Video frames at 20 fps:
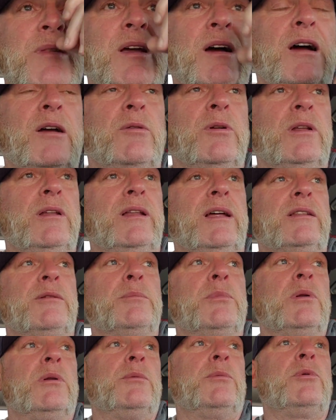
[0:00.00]
I really like
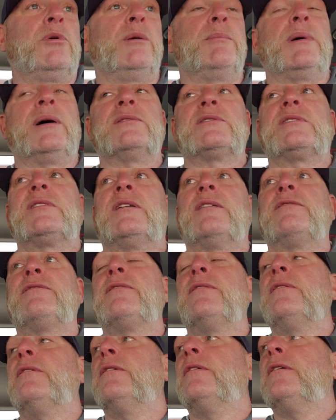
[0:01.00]
the bullet point mount stuff.
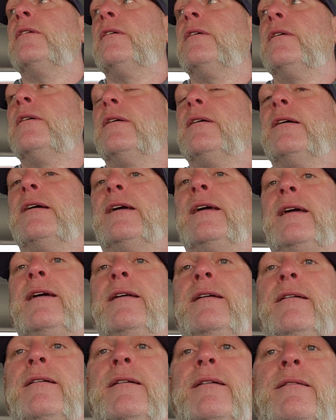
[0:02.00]

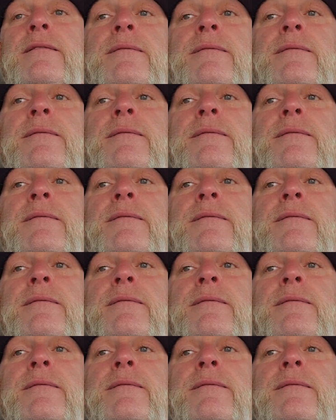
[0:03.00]
And